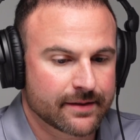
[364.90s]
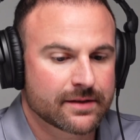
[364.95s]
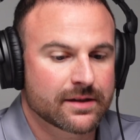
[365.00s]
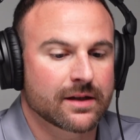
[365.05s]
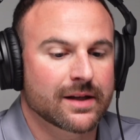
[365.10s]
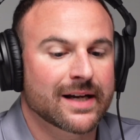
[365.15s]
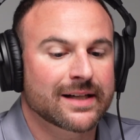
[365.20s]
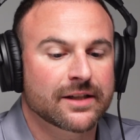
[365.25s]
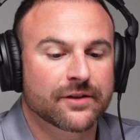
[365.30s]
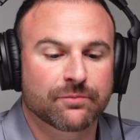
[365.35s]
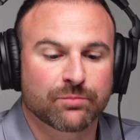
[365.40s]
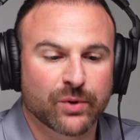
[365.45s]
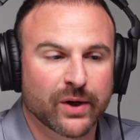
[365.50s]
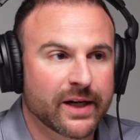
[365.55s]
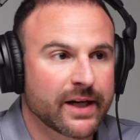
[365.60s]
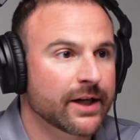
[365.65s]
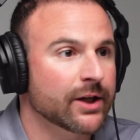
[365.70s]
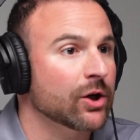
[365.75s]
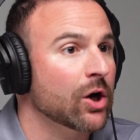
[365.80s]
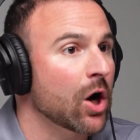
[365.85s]
Selective
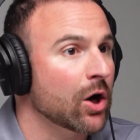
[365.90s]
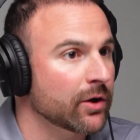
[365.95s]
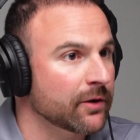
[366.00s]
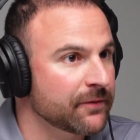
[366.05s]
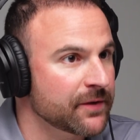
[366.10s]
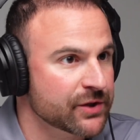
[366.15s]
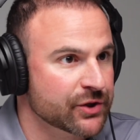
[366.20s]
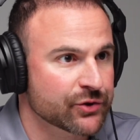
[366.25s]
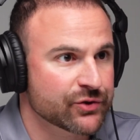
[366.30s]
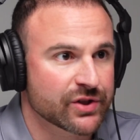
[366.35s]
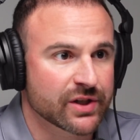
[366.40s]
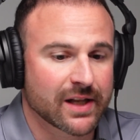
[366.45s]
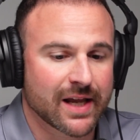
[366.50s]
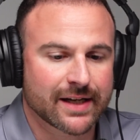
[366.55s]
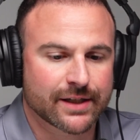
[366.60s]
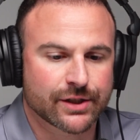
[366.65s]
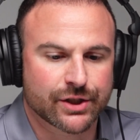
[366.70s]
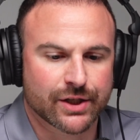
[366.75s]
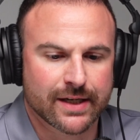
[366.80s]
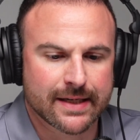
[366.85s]
breeding or artificial
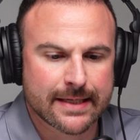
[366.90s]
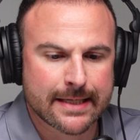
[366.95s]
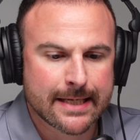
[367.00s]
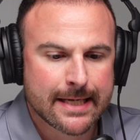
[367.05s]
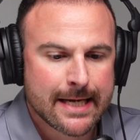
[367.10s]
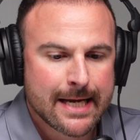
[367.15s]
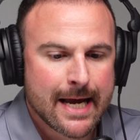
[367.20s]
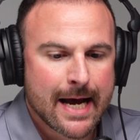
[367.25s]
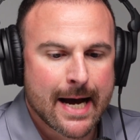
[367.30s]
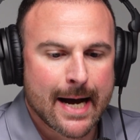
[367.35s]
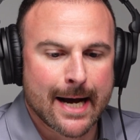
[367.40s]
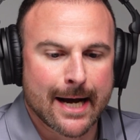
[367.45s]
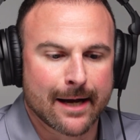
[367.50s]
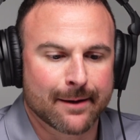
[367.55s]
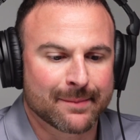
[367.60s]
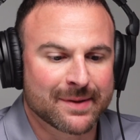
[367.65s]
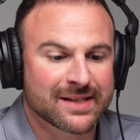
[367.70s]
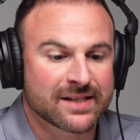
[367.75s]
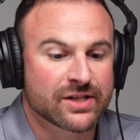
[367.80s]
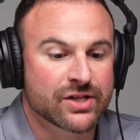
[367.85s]
selection
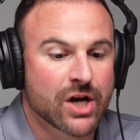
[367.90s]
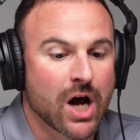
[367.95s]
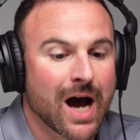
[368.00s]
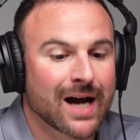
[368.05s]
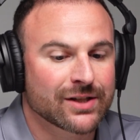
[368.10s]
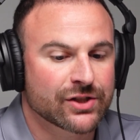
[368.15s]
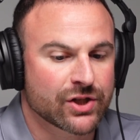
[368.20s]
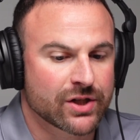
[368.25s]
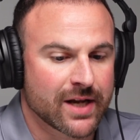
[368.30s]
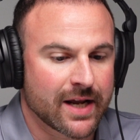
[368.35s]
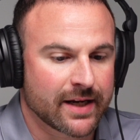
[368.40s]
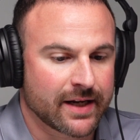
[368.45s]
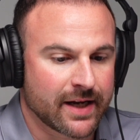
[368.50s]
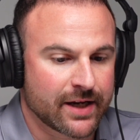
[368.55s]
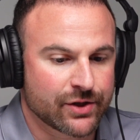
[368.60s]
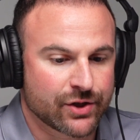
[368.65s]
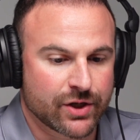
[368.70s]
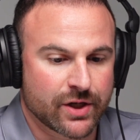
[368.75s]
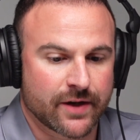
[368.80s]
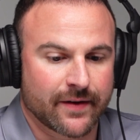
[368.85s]
is not genetic
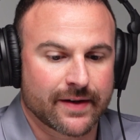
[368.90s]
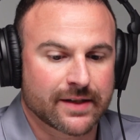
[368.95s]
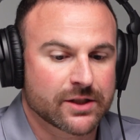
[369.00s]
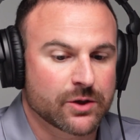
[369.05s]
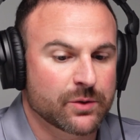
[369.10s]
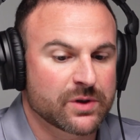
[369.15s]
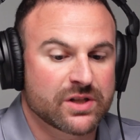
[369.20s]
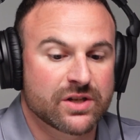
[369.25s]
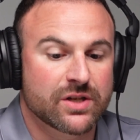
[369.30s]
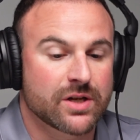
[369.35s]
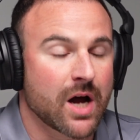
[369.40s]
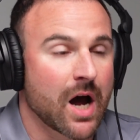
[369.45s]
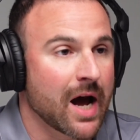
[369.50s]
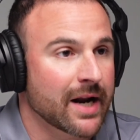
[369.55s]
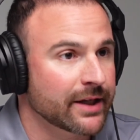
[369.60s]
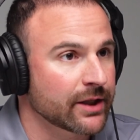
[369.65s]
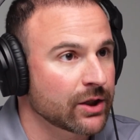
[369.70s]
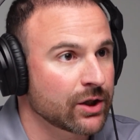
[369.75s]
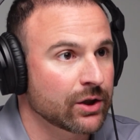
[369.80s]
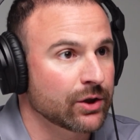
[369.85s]
engineering, so it's
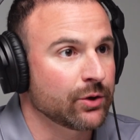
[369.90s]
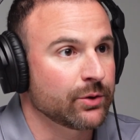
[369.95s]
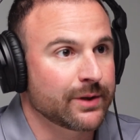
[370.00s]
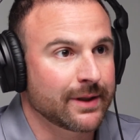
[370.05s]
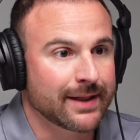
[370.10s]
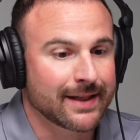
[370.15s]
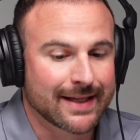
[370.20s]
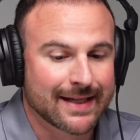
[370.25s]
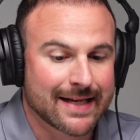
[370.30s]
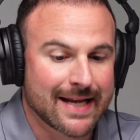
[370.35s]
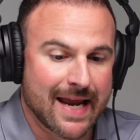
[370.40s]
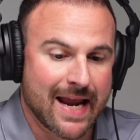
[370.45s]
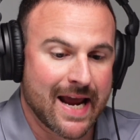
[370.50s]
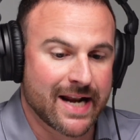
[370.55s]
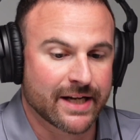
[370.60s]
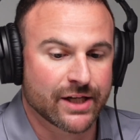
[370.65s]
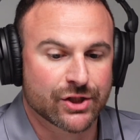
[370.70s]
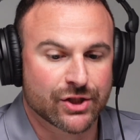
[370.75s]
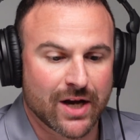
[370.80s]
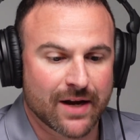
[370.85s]
not included in
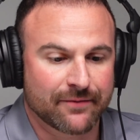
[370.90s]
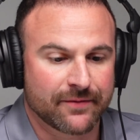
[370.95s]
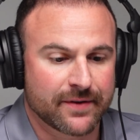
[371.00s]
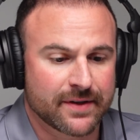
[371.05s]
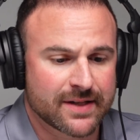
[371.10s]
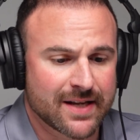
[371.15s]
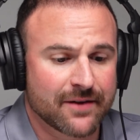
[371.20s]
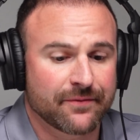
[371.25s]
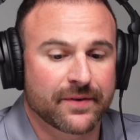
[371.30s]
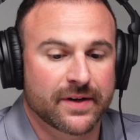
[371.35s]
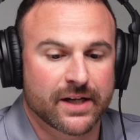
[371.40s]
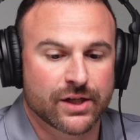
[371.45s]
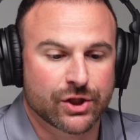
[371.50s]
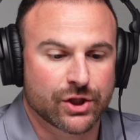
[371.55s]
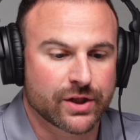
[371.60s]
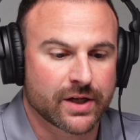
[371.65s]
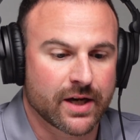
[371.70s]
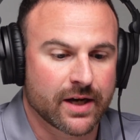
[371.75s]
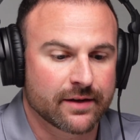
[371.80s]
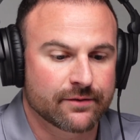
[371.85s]
any
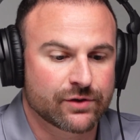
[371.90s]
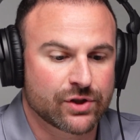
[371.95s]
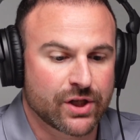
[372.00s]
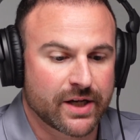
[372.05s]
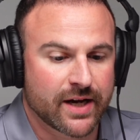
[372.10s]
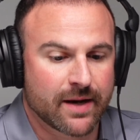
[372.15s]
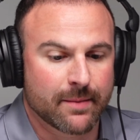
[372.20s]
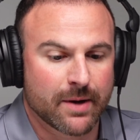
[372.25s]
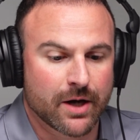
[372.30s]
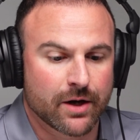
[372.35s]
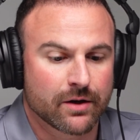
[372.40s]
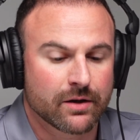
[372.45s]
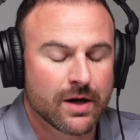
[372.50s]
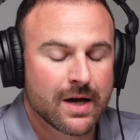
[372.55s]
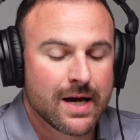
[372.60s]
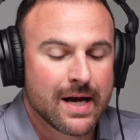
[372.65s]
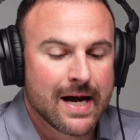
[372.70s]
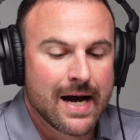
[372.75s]
definition of GMO.